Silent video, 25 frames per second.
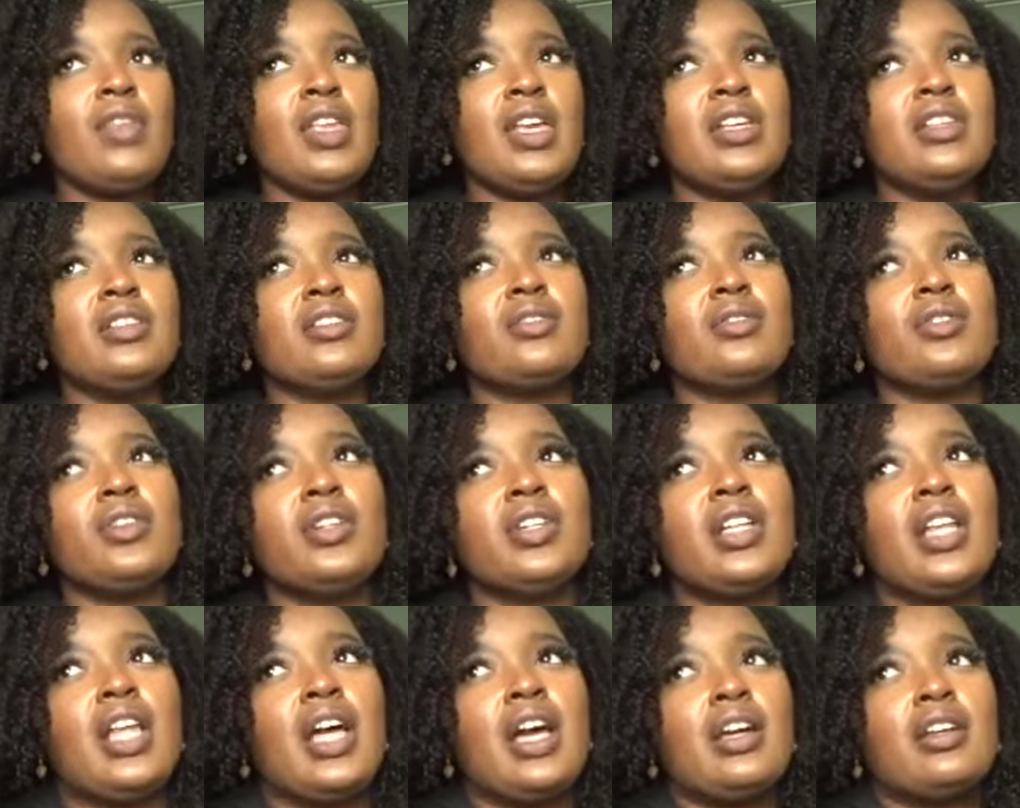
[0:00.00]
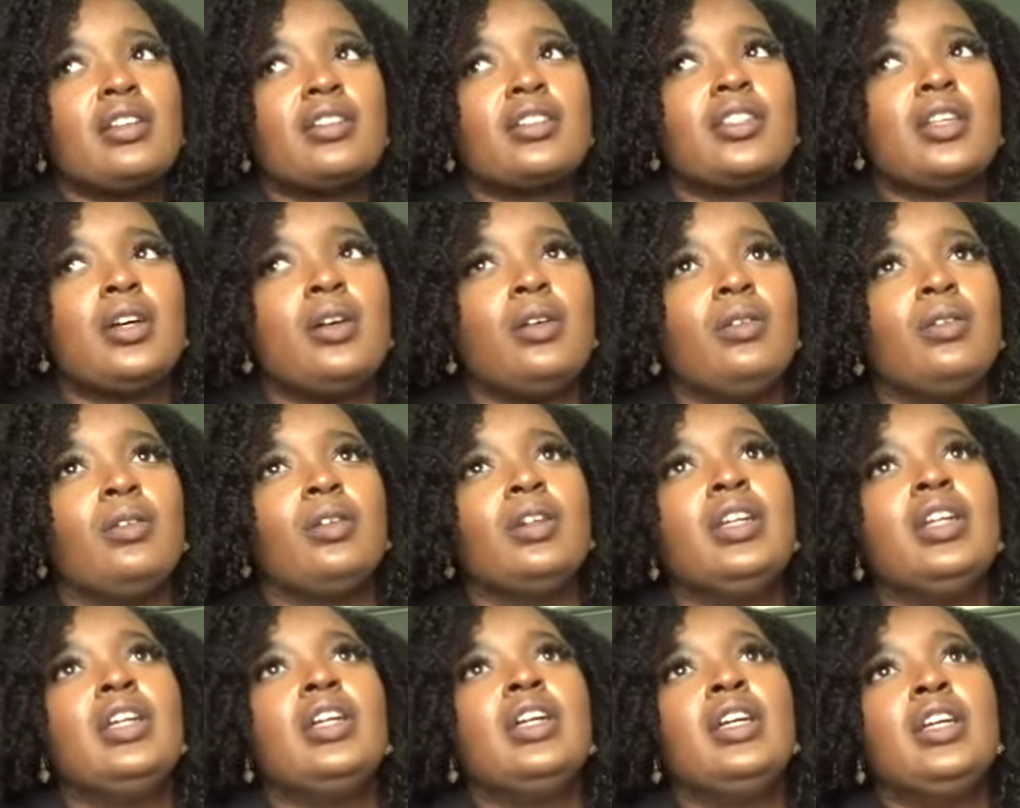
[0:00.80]
It's 3 o'clock, so
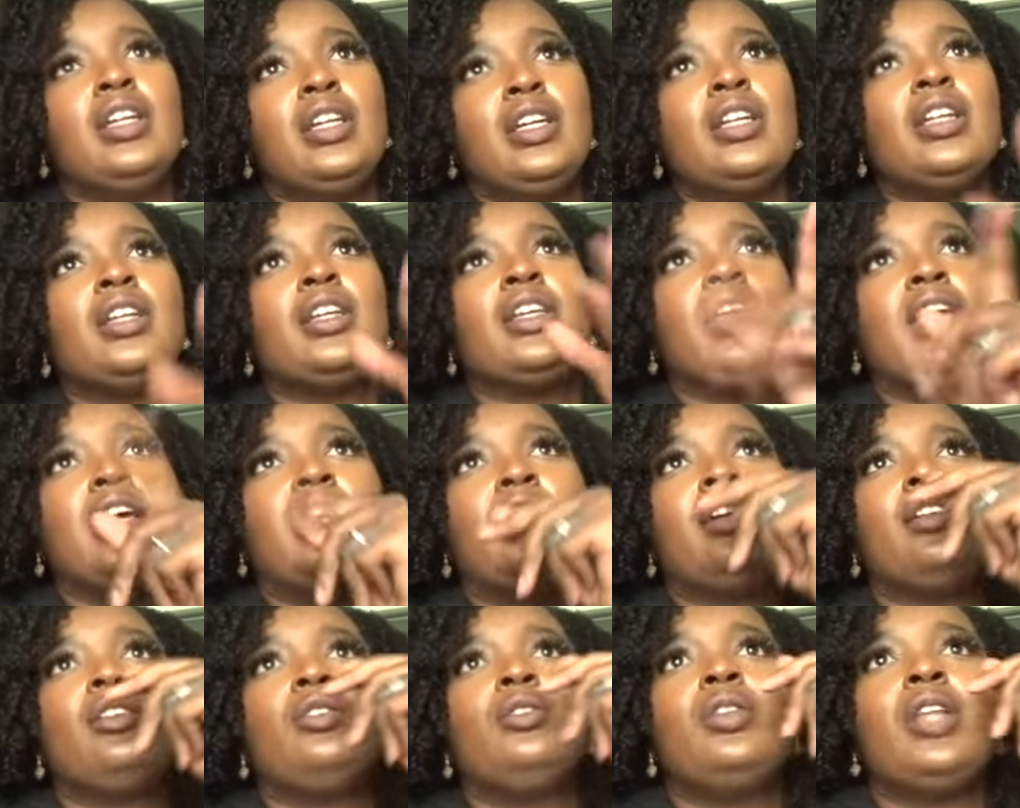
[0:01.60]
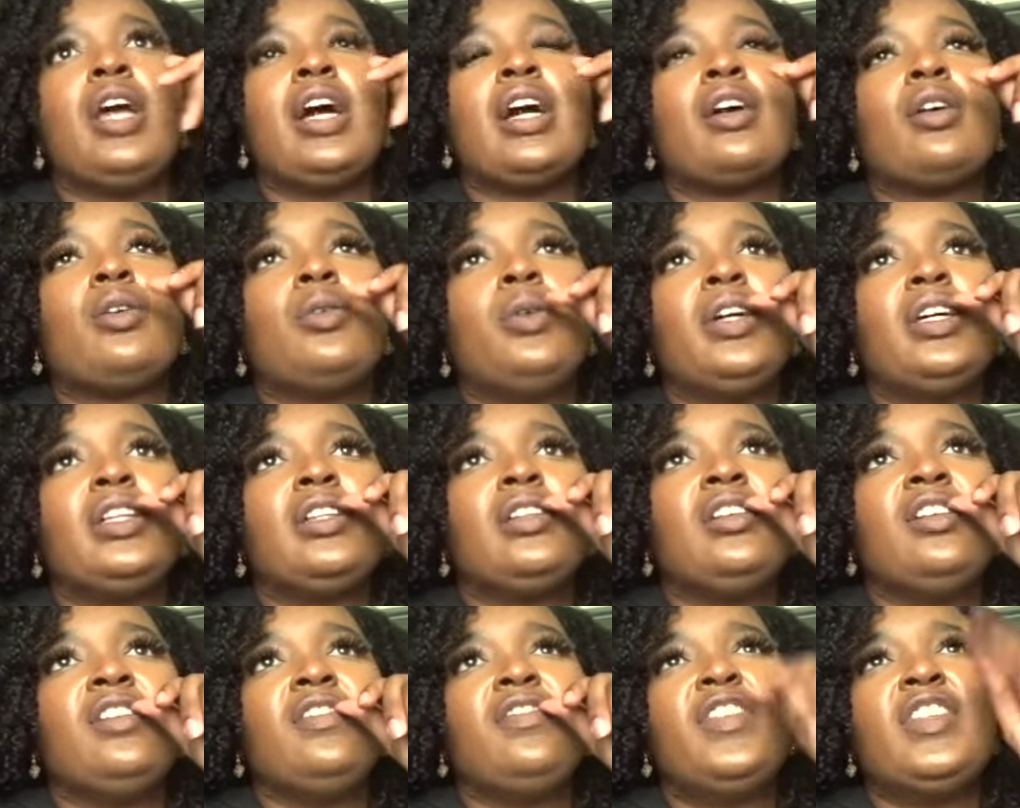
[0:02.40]
yeah, do like a quick
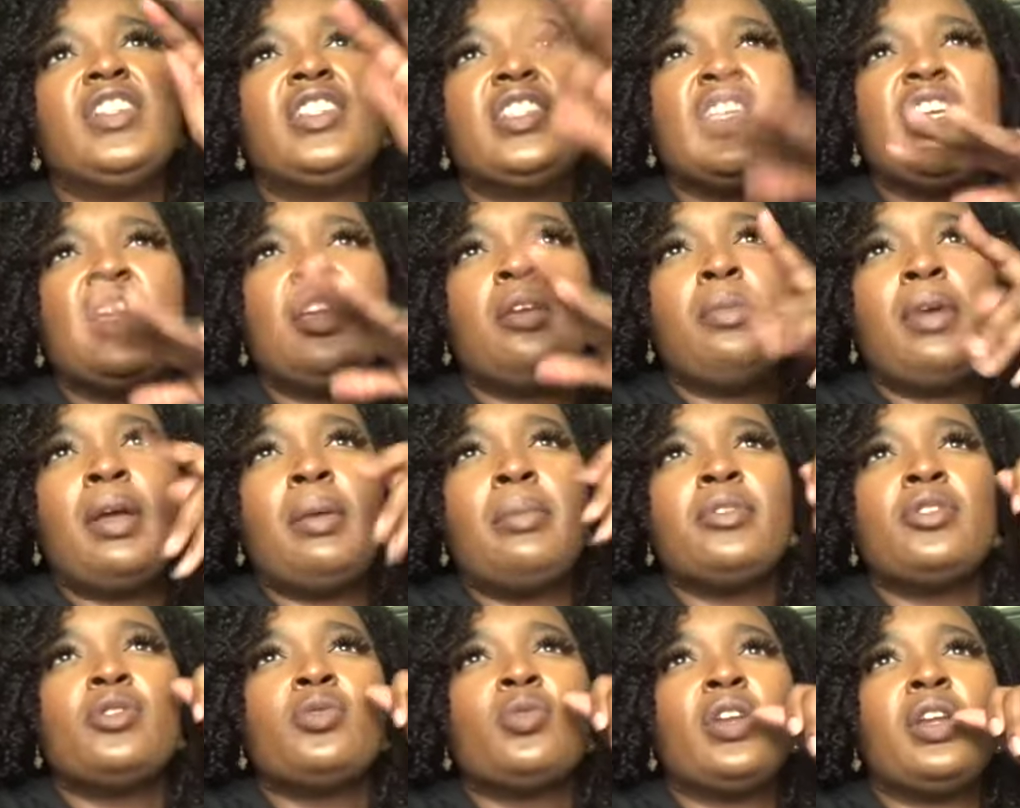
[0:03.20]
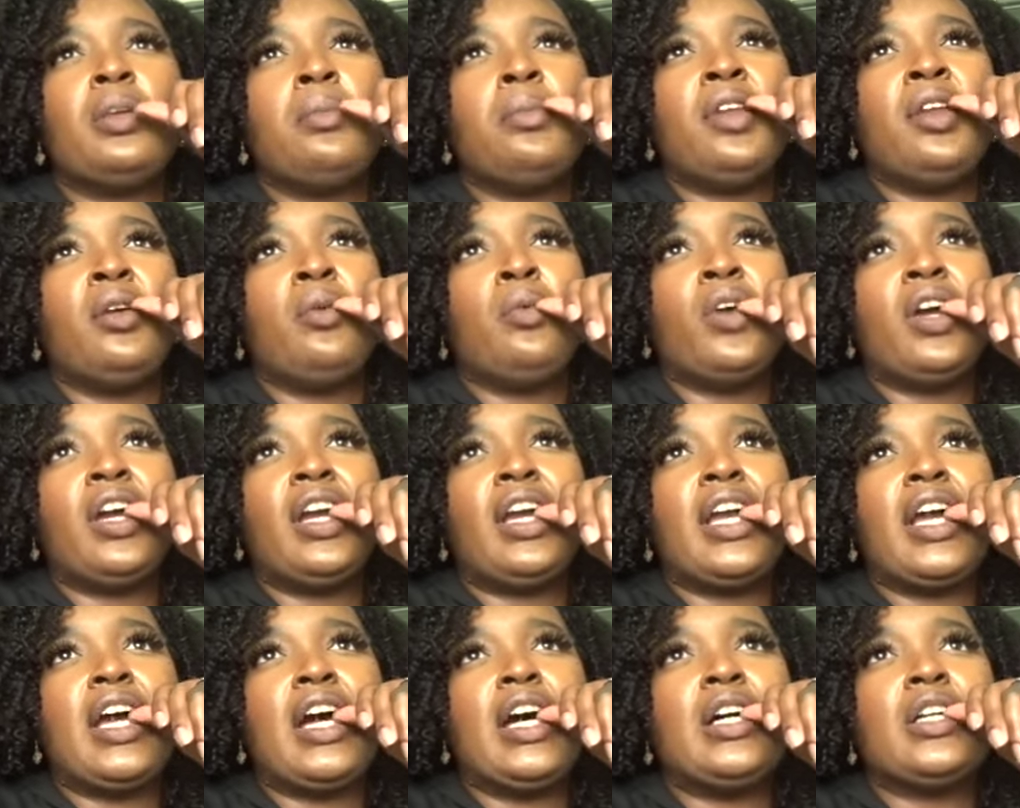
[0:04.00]
little 15, maybe 20 minute
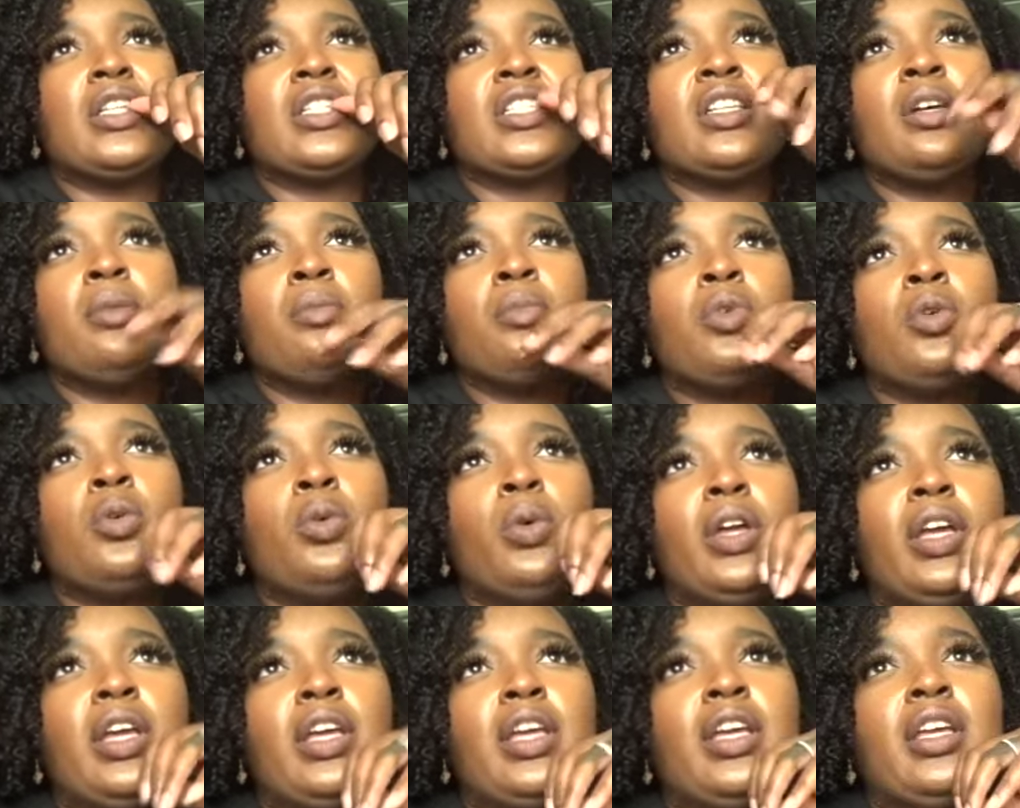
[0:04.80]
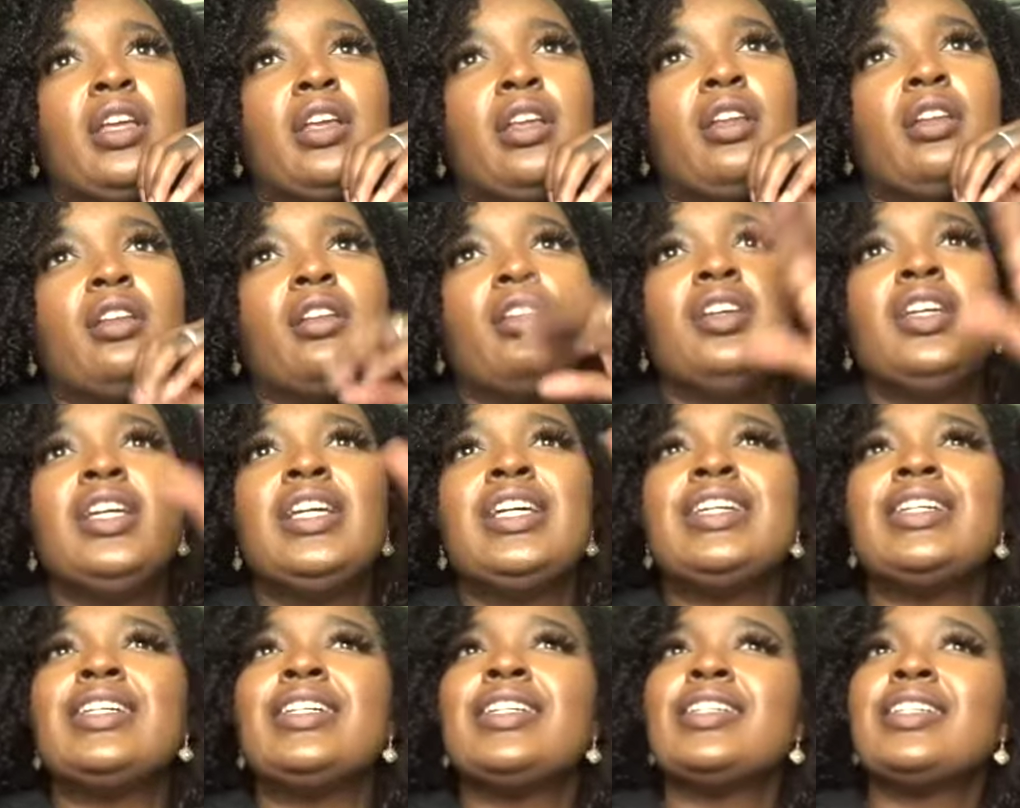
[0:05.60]
workout, something quick and
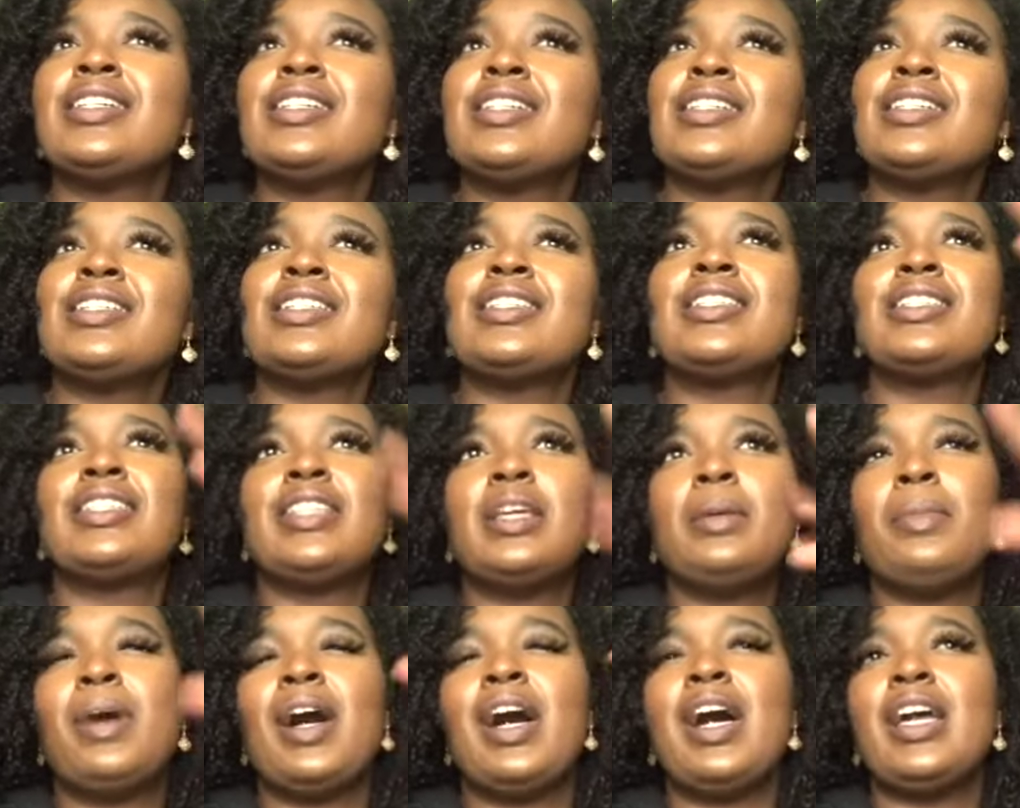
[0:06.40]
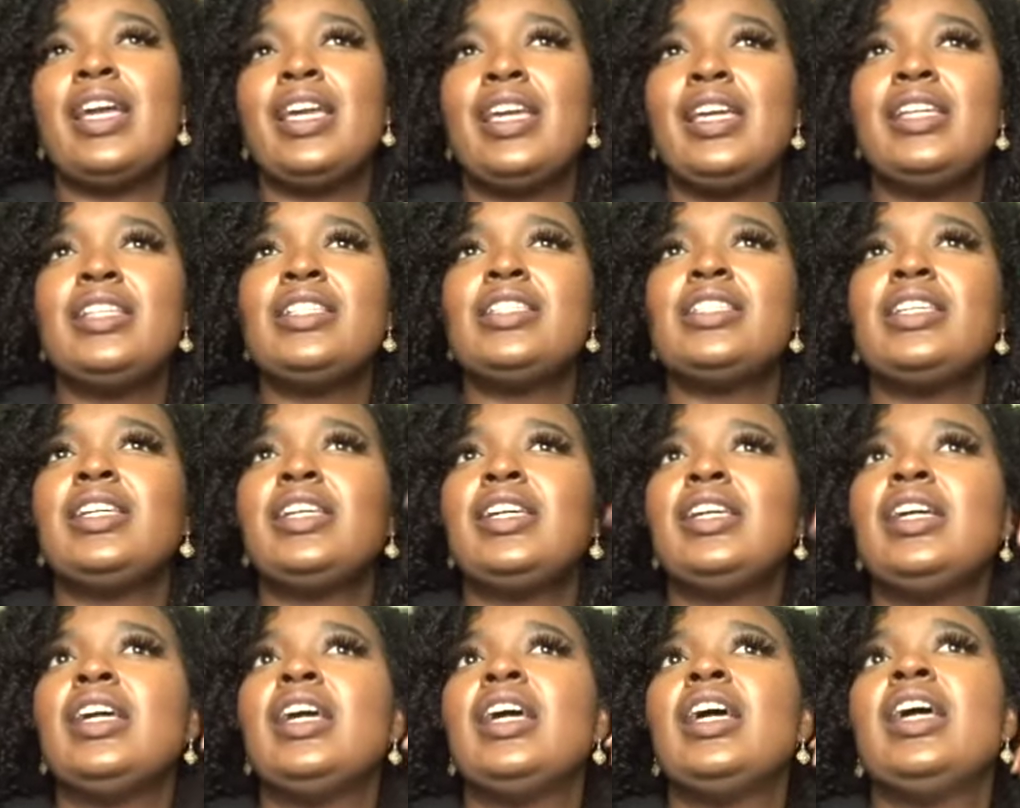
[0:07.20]

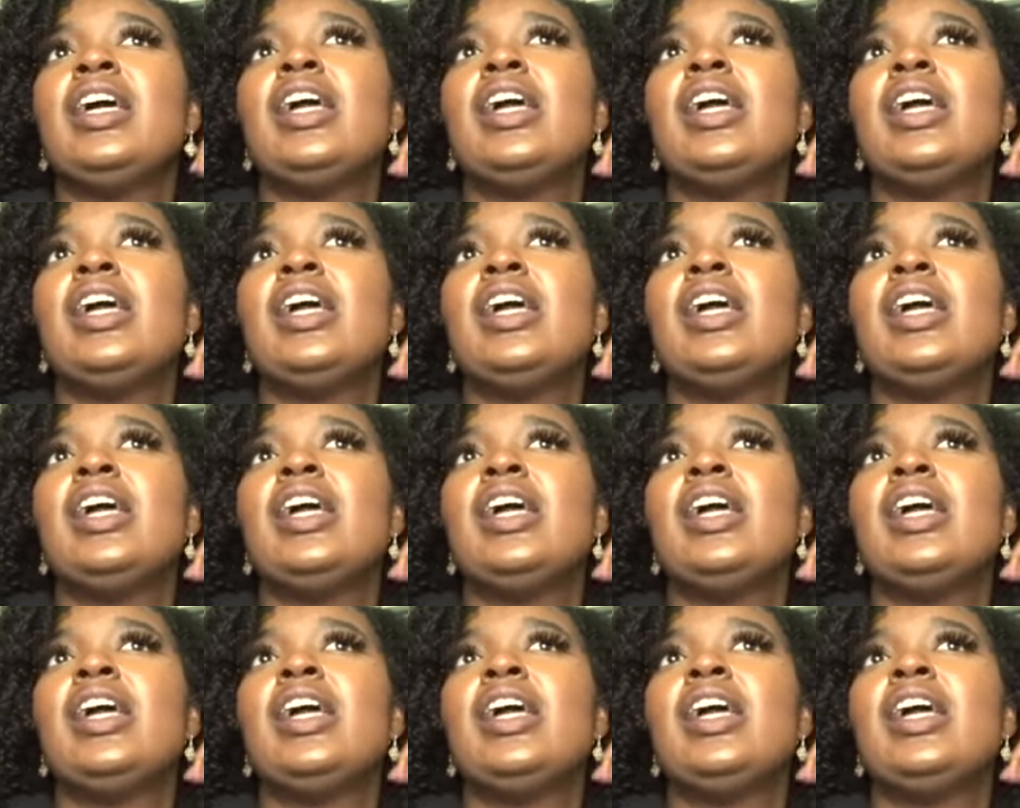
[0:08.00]
semi-easy.